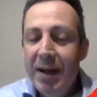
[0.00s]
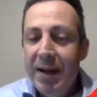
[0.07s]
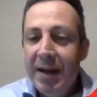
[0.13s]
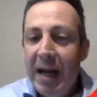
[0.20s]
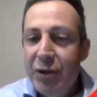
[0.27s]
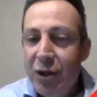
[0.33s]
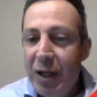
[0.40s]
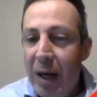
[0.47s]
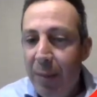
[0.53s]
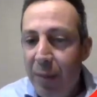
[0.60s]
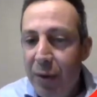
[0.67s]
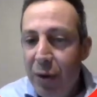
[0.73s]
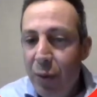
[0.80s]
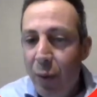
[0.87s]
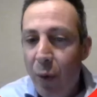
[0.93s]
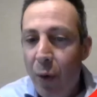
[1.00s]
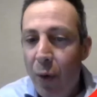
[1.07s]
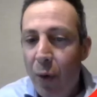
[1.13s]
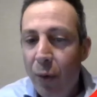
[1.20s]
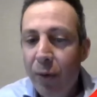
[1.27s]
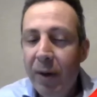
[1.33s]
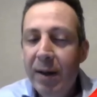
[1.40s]
catching up with you
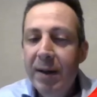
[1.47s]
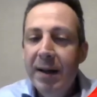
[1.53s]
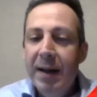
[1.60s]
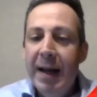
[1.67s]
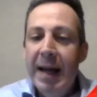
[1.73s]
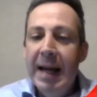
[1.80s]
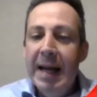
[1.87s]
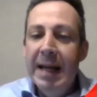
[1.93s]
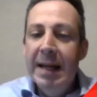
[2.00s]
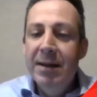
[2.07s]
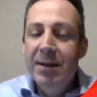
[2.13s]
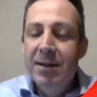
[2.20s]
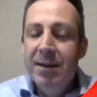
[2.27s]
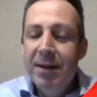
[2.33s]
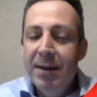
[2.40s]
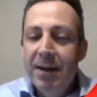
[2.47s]
all, and